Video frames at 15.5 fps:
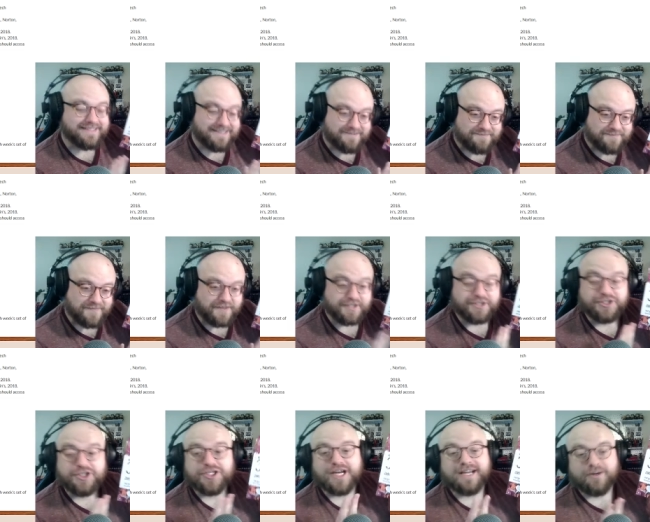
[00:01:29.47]
the
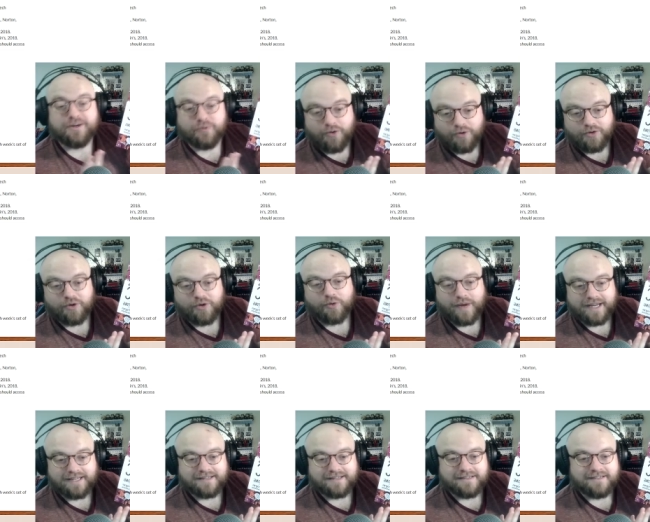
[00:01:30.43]
general
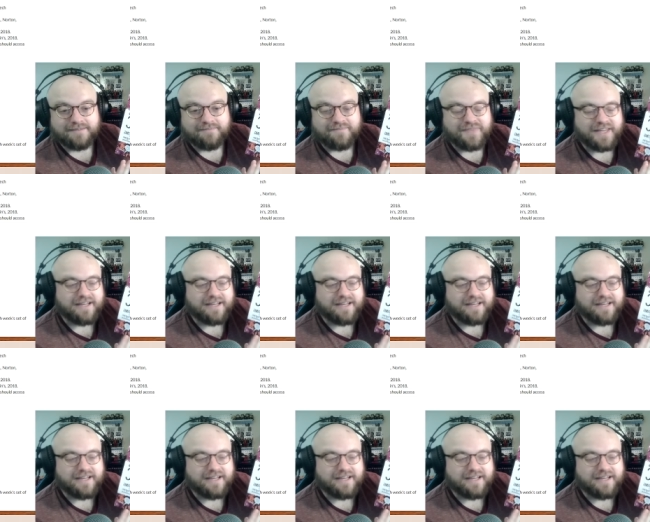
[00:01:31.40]
curriculum